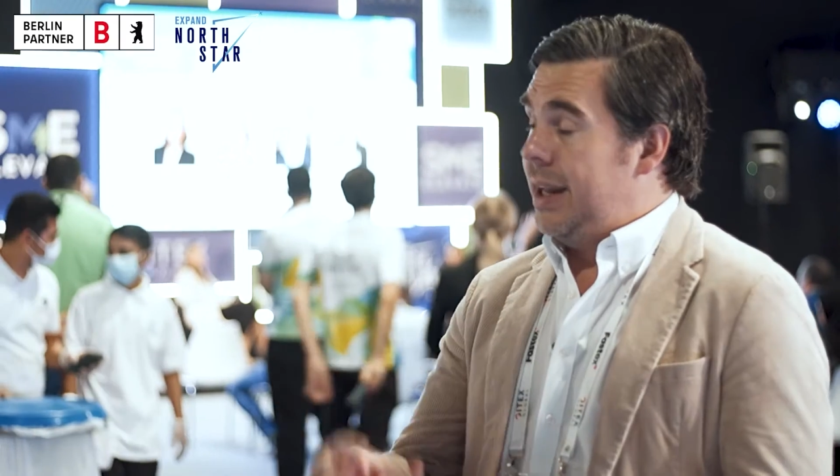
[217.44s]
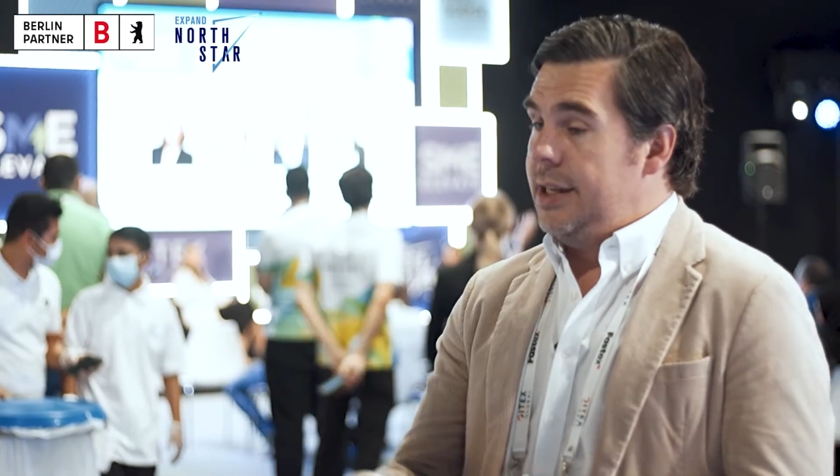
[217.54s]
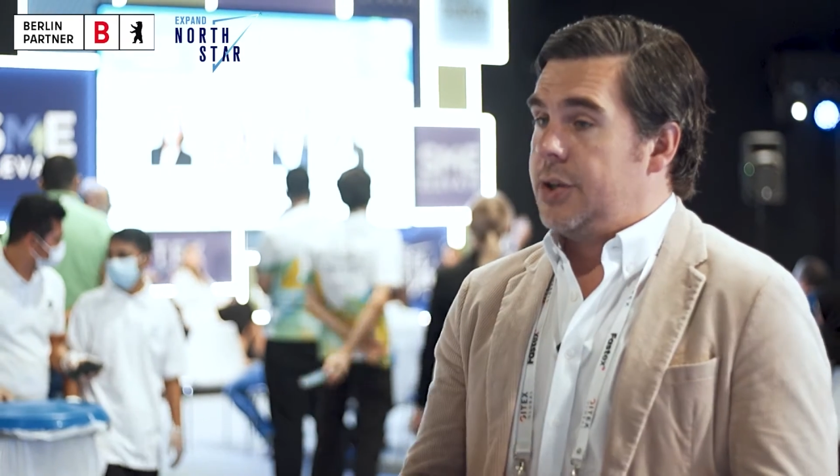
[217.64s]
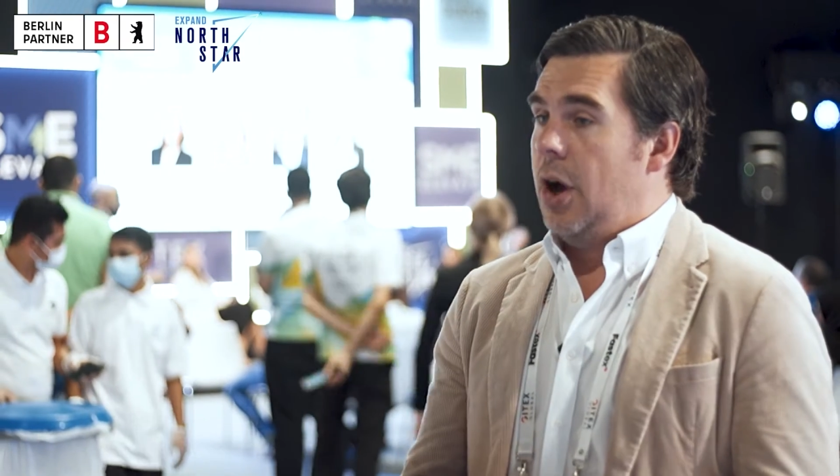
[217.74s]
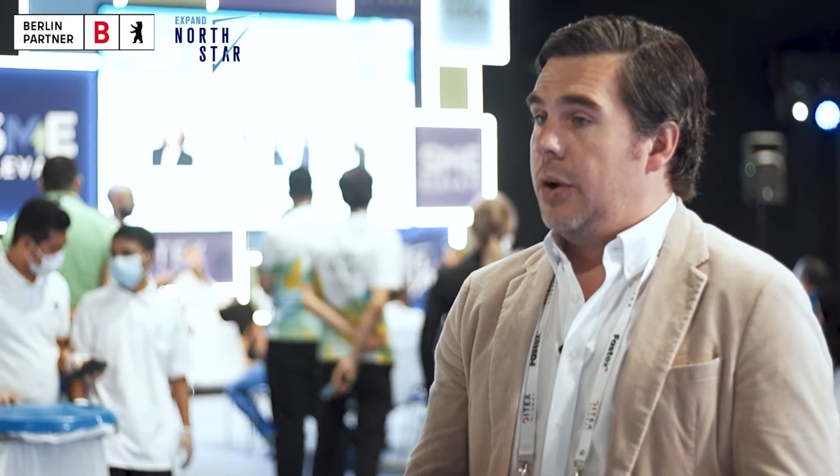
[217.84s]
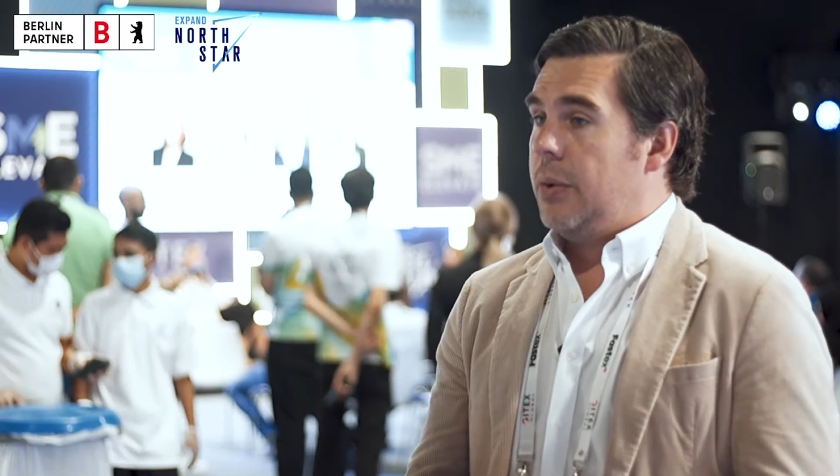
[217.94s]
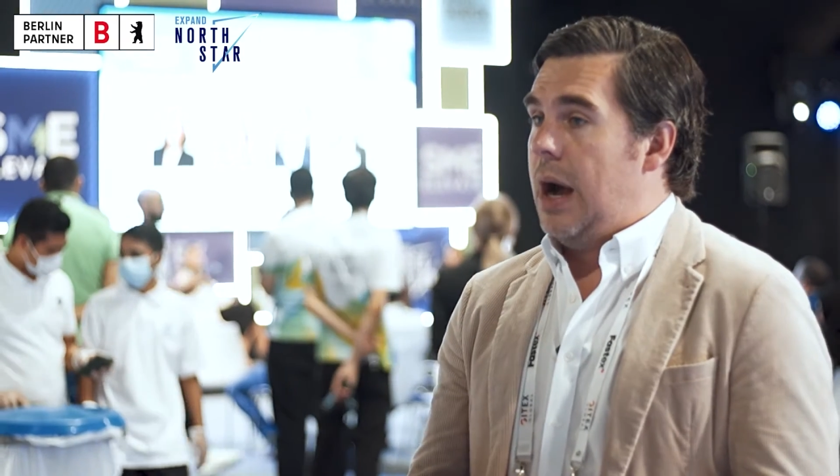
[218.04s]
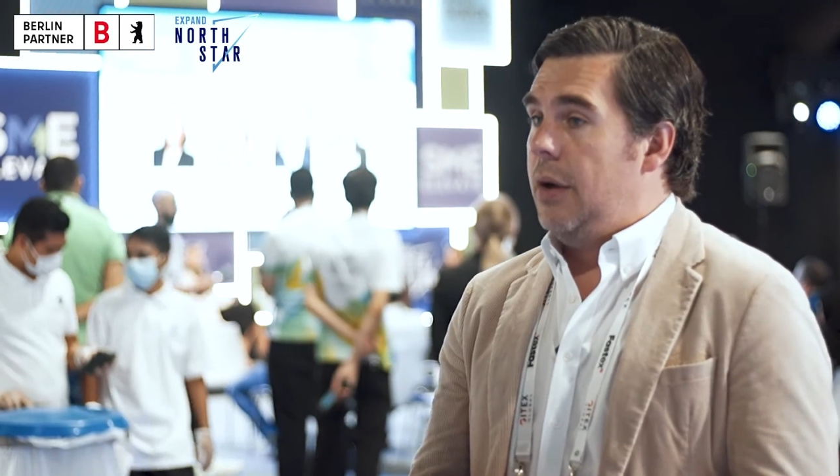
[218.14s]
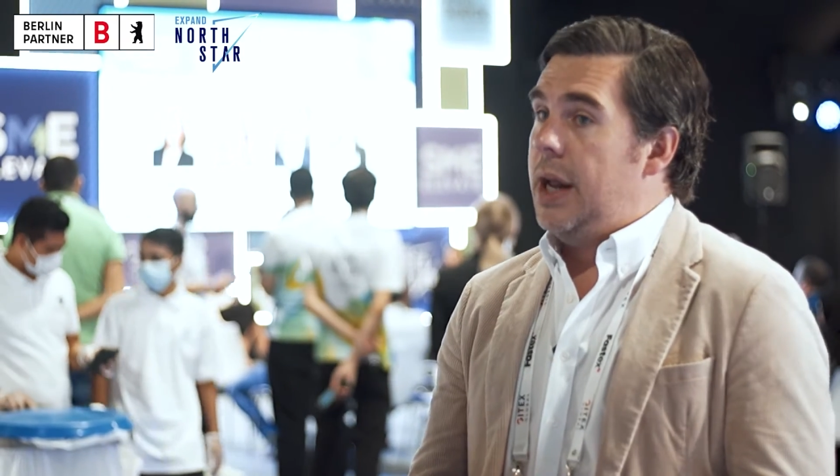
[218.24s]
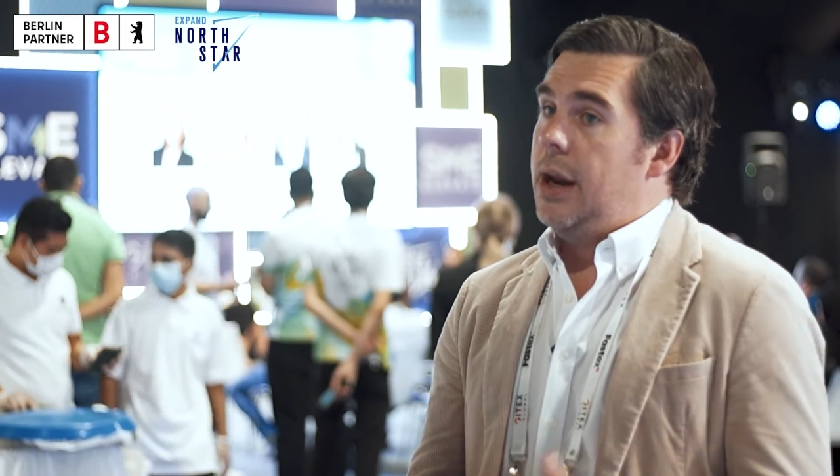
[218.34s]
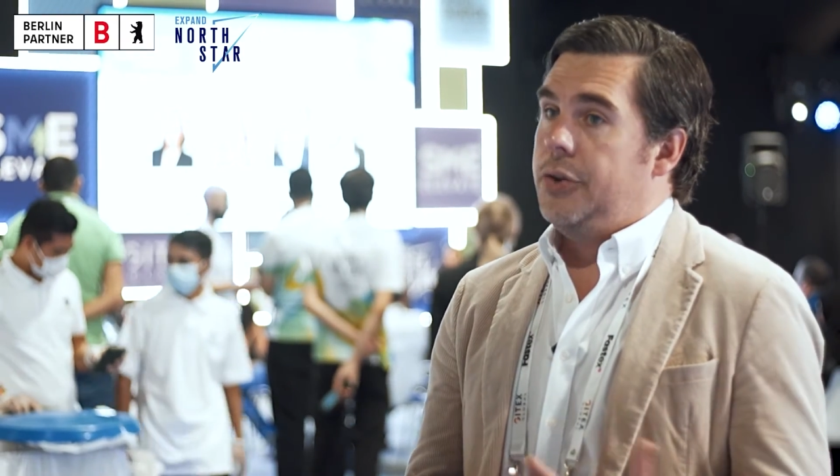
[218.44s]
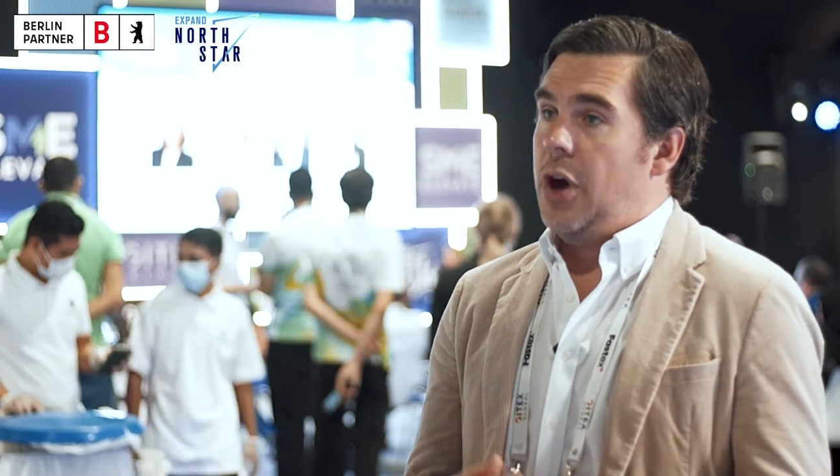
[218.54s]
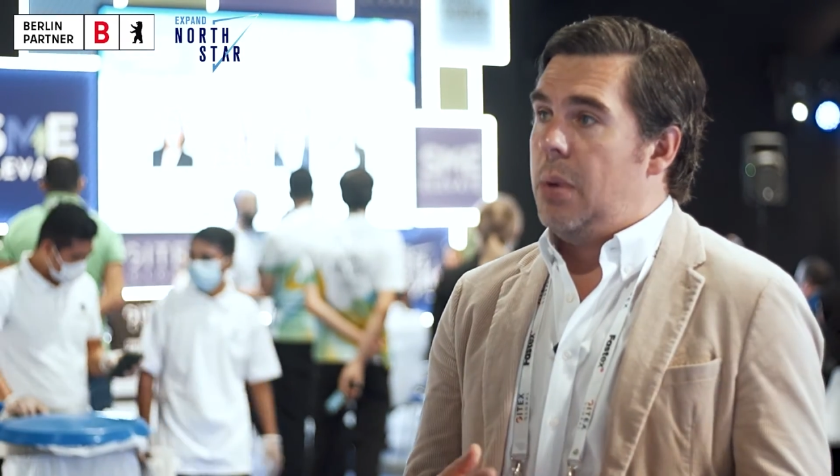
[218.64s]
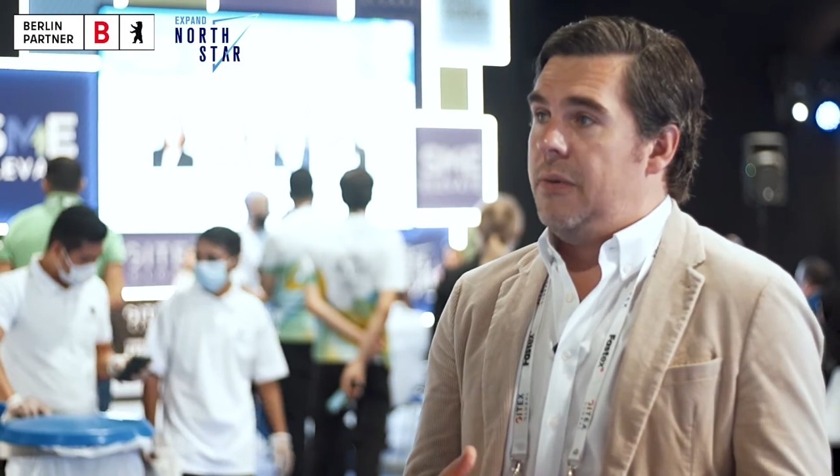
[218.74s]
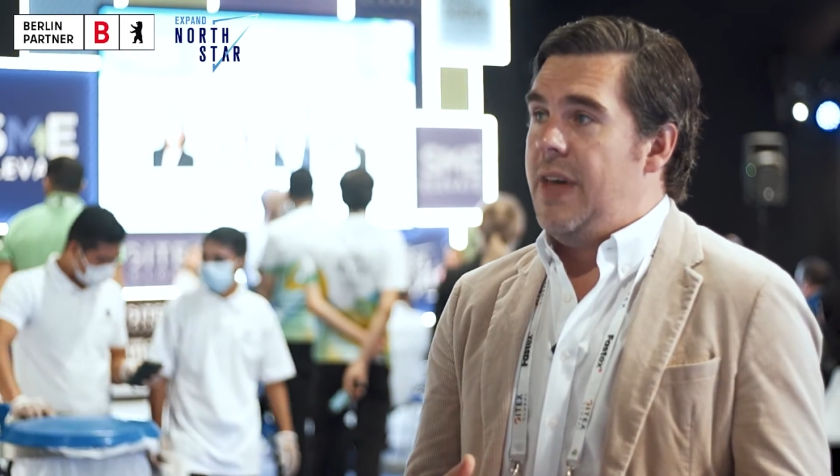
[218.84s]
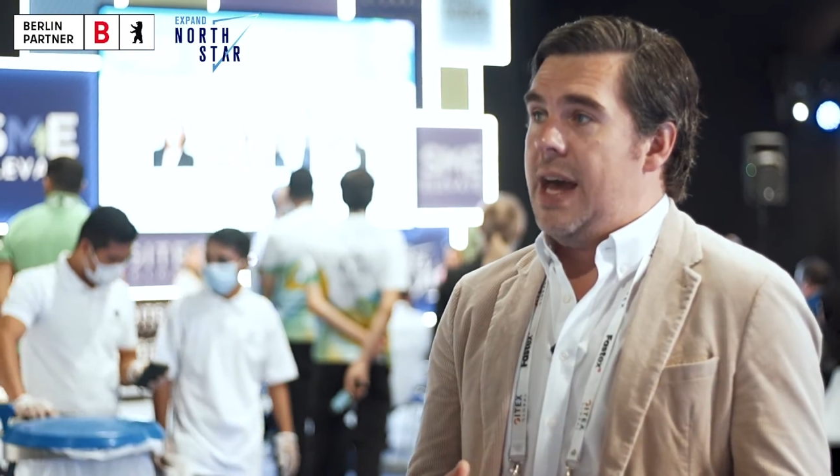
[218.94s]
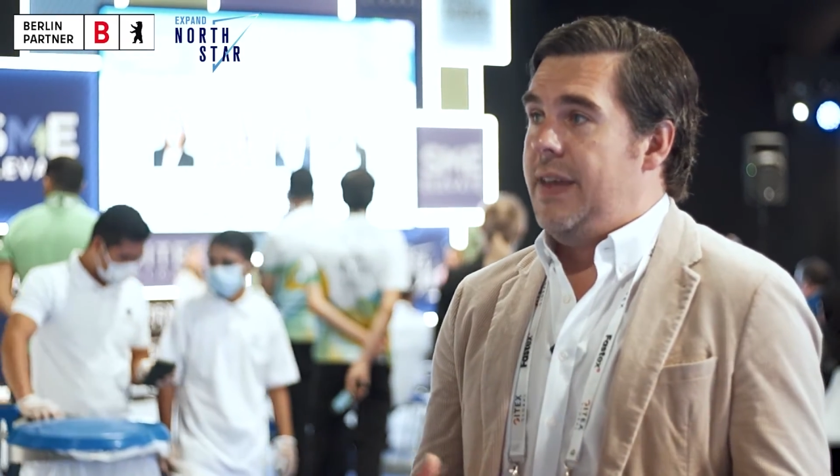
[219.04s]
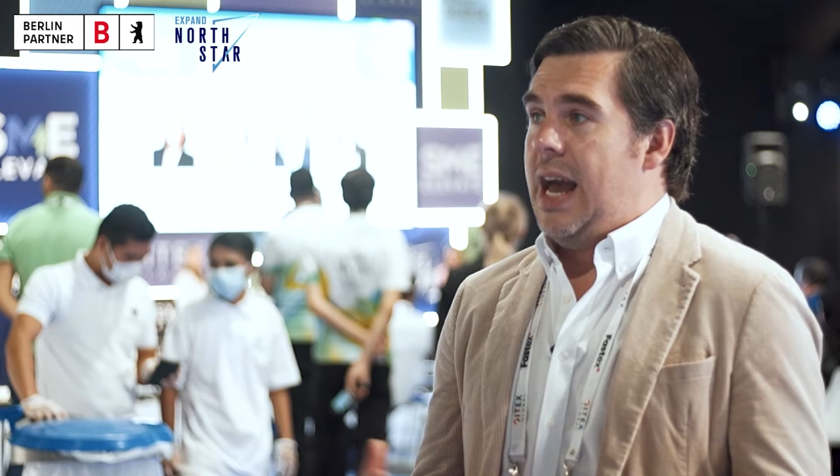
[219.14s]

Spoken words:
leads on the ground. And on top of that,